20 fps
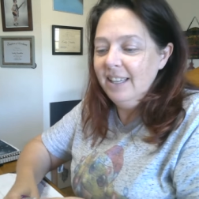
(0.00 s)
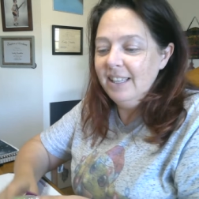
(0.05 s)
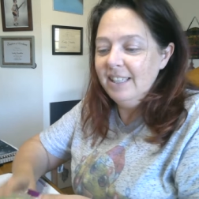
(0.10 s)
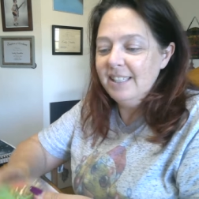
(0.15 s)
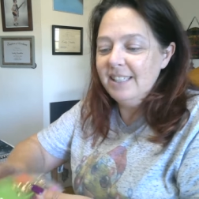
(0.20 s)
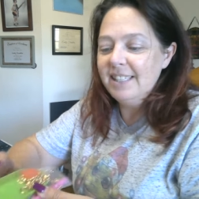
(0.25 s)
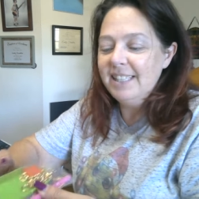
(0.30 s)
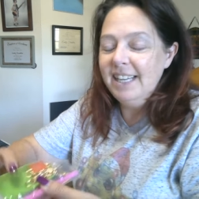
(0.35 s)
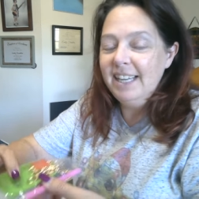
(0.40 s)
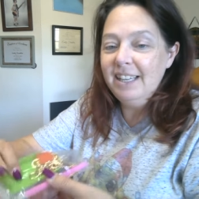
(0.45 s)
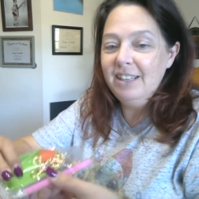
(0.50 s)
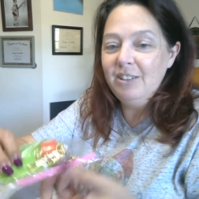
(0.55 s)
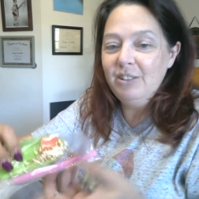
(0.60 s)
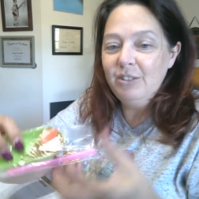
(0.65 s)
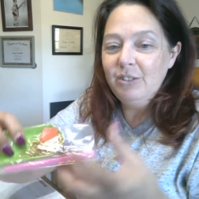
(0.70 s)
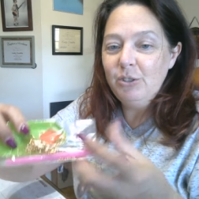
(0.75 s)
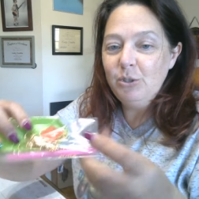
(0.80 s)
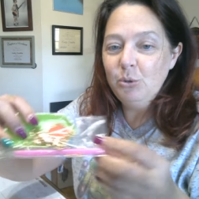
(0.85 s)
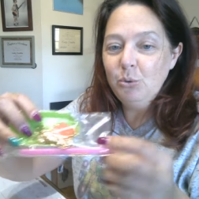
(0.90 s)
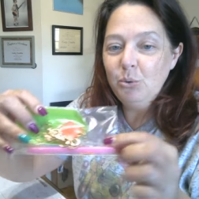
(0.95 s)
standard
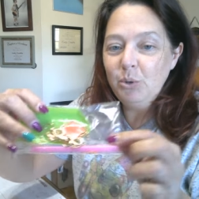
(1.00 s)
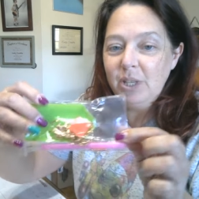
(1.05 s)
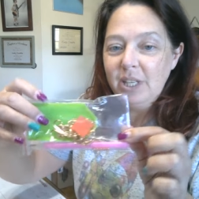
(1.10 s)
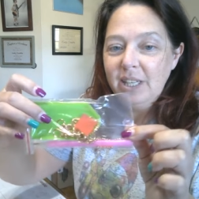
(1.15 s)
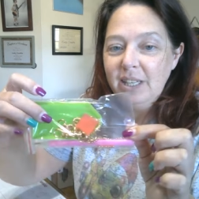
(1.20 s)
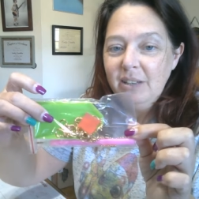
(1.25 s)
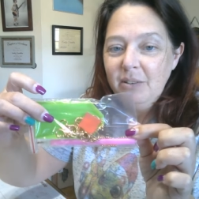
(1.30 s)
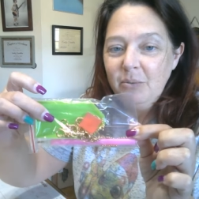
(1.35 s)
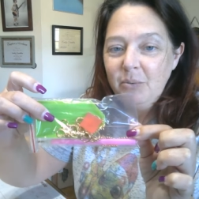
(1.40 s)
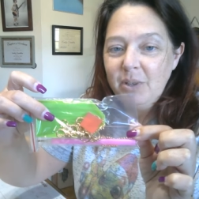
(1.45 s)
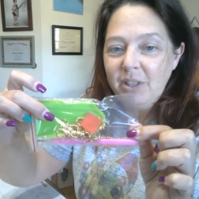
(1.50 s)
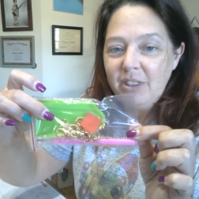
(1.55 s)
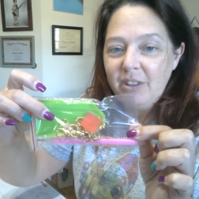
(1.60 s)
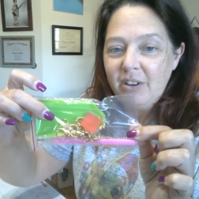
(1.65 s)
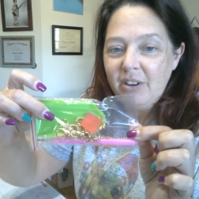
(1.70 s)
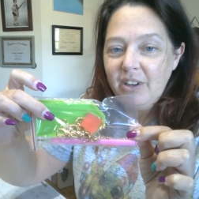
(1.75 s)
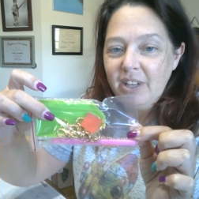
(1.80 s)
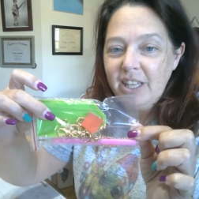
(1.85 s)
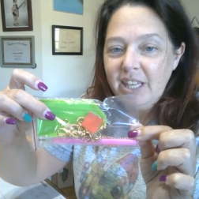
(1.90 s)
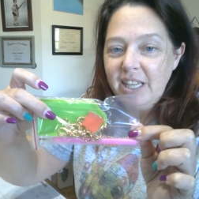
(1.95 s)
toolkit with
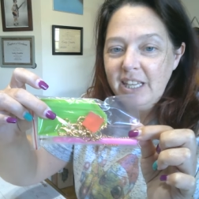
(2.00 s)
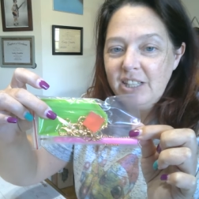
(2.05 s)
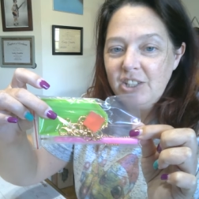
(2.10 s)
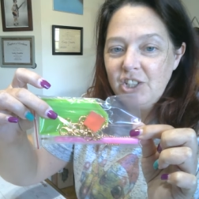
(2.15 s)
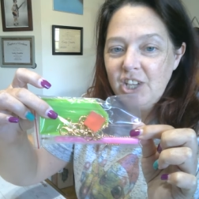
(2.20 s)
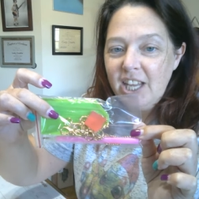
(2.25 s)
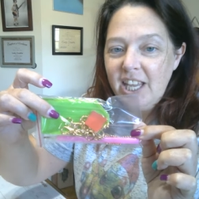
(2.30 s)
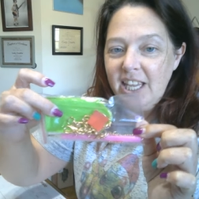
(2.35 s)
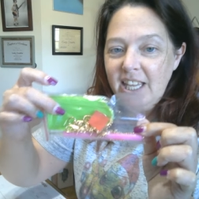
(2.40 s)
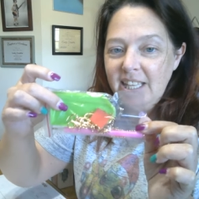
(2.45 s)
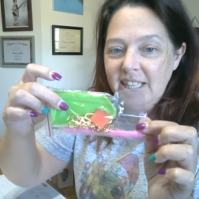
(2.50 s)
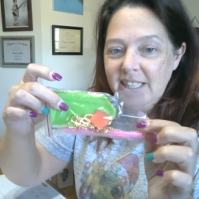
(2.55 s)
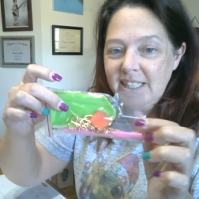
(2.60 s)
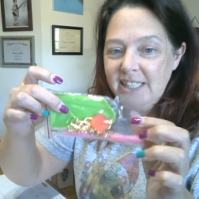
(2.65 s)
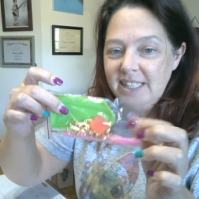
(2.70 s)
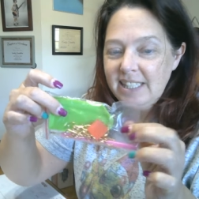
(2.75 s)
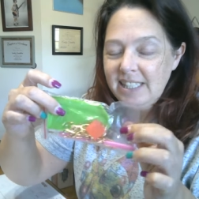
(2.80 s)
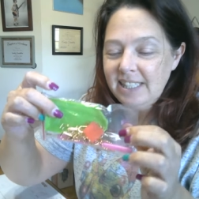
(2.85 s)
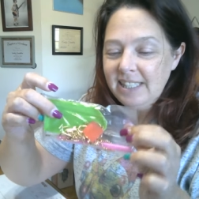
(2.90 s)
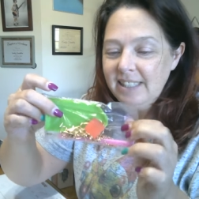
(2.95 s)
our
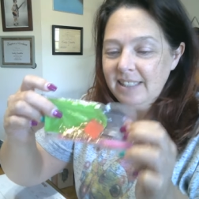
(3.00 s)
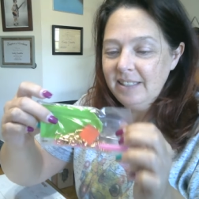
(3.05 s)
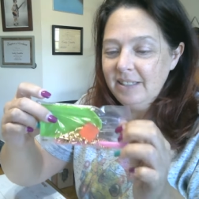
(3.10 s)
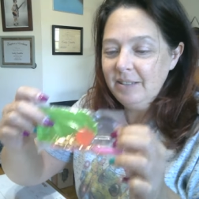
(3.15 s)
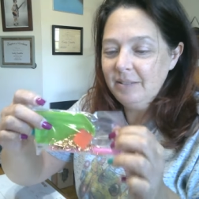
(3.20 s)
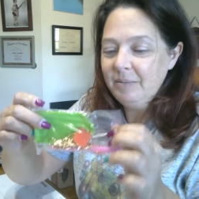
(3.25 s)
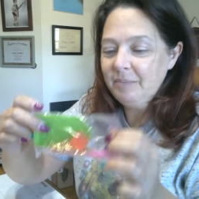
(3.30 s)
keychains.